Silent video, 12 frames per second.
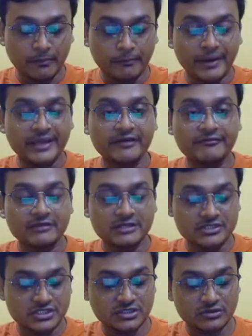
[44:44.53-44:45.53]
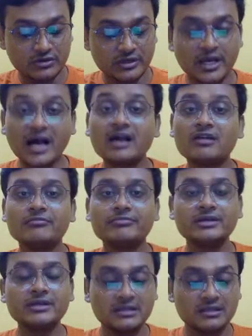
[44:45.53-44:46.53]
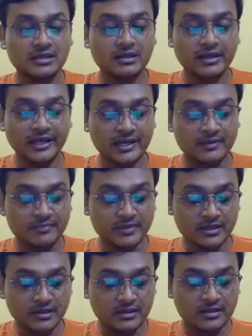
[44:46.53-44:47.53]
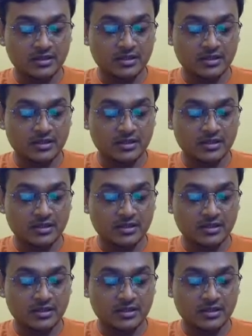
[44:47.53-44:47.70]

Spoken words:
my ability, okay, I will be helping